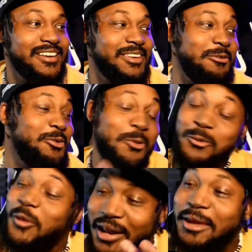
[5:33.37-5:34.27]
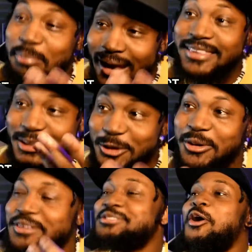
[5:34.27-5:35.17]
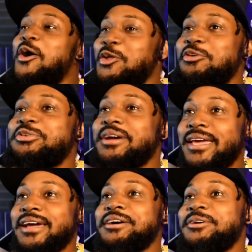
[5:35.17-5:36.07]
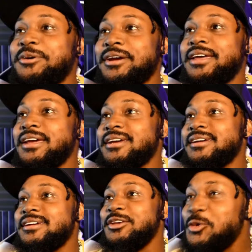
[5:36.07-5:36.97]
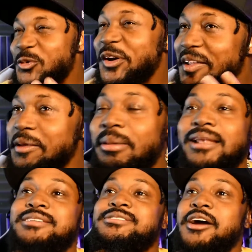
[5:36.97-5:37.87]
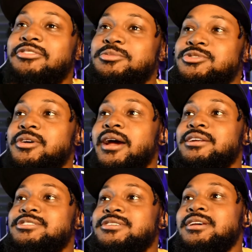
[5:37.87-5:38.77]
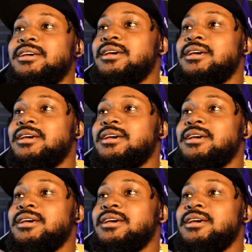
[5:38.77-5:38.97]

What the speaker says: you really about to do this all over again, Corey? You really about to start from scratch?